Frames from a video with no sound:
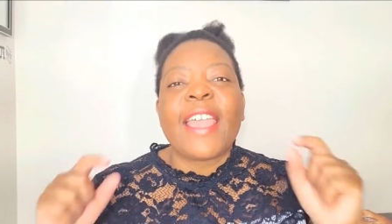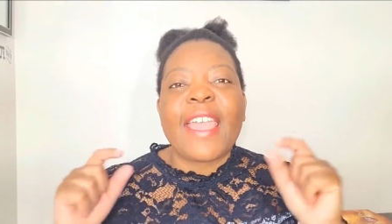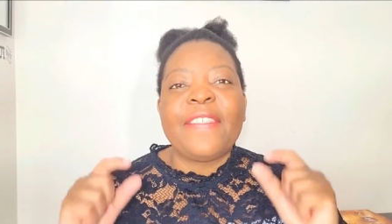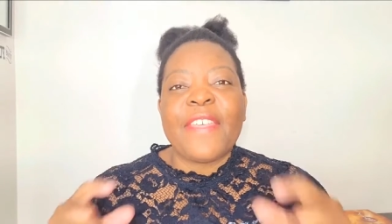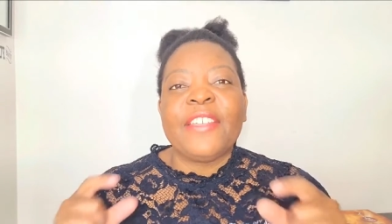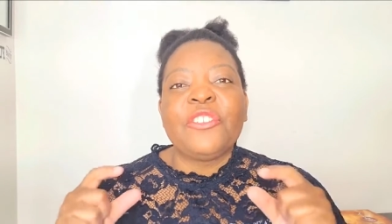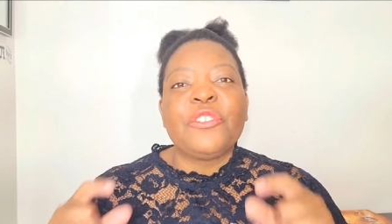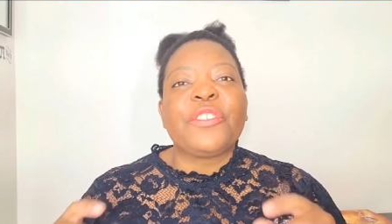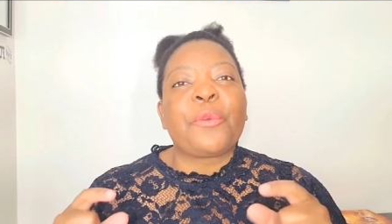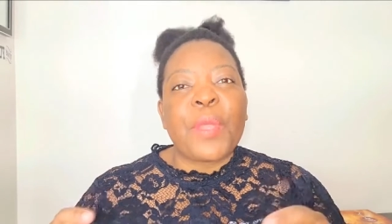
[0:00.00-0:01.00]
and then
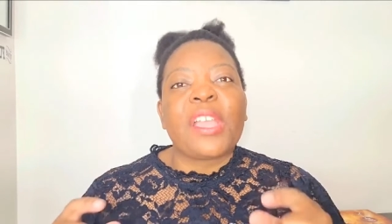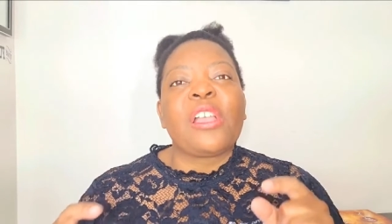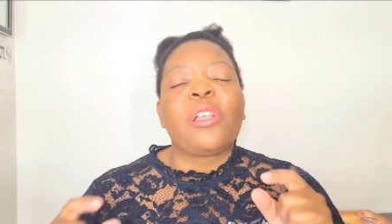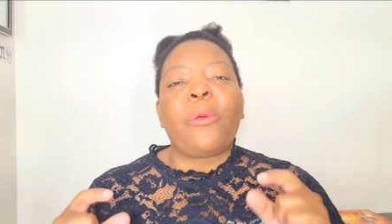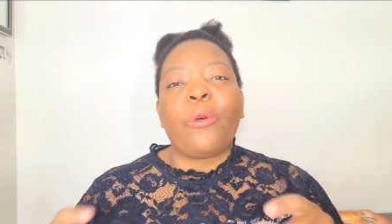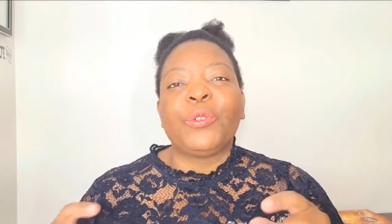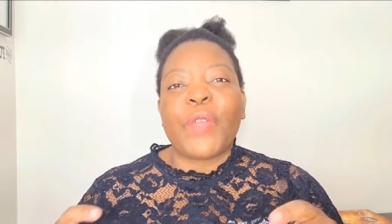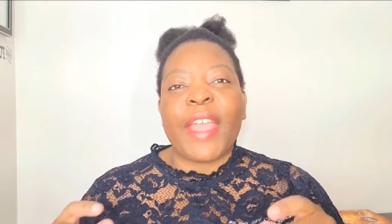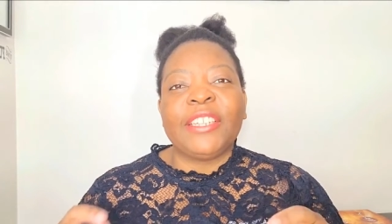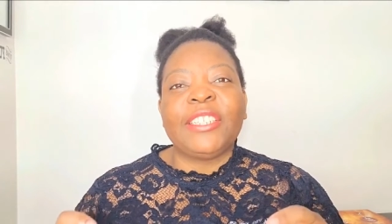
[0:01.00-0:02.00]
use a quick call
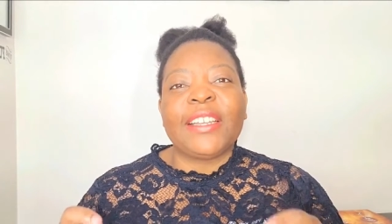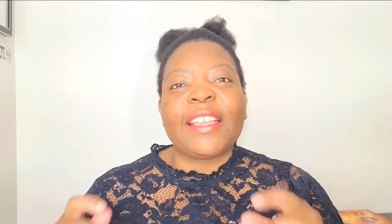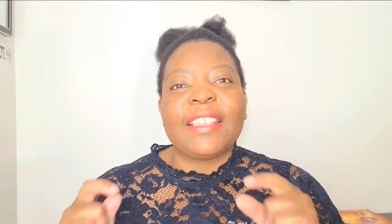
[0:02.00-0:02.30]
to action